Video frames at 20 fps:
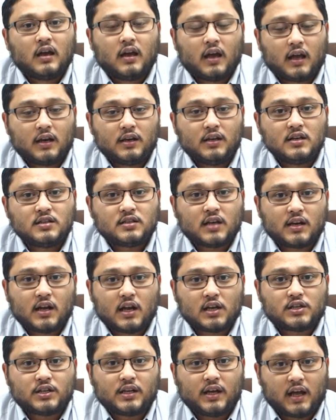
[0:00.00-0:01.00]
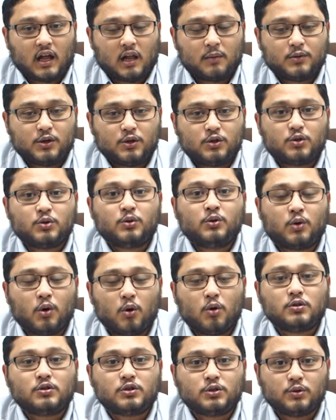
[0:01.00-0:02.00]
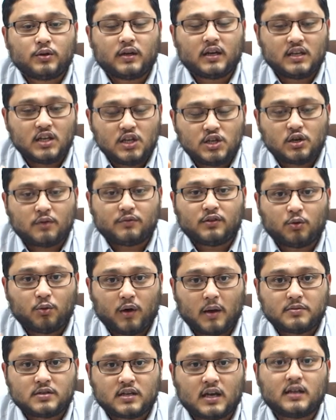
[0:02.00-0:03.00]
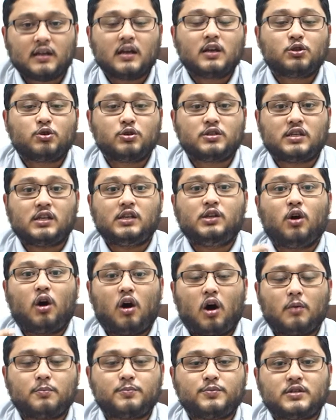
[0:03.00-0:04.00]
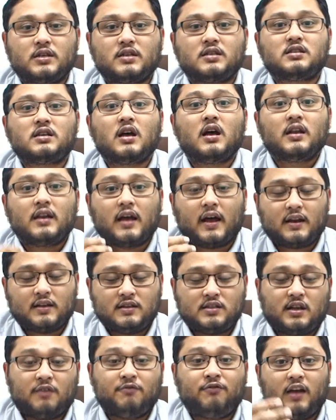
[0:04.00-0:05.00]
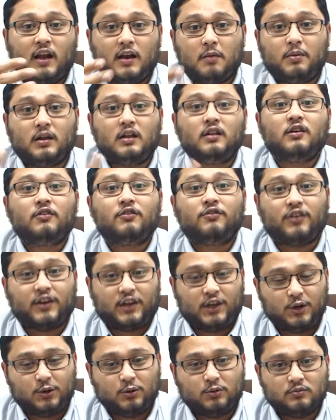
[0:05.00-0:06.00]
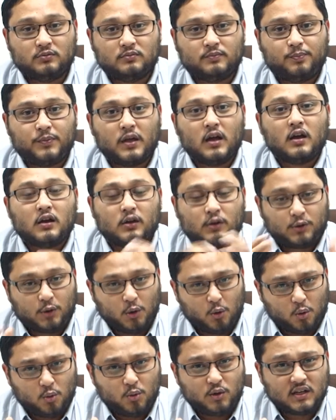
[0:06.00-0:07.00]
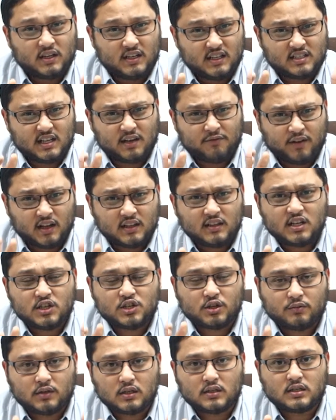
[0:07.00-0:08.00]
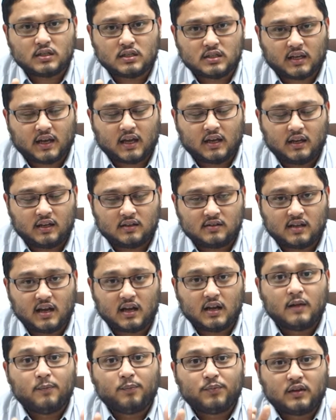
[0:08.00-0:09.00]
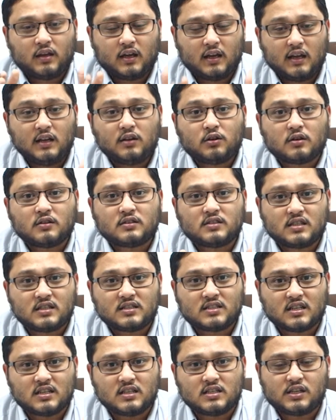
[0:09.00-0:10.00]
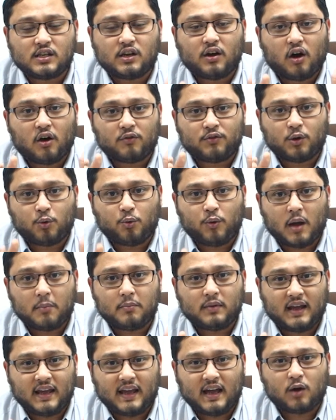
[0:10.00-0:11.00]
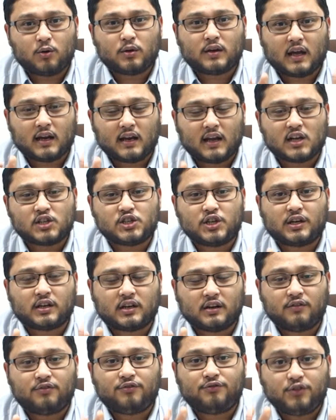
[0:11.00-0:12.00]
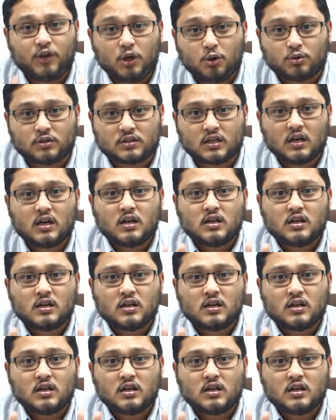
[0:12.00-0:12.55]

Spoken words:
And this can actually help you to go through each of the website to see the options that is available for you. Though the disadvantage of this is that the inconsistency of the web layout can actually confuse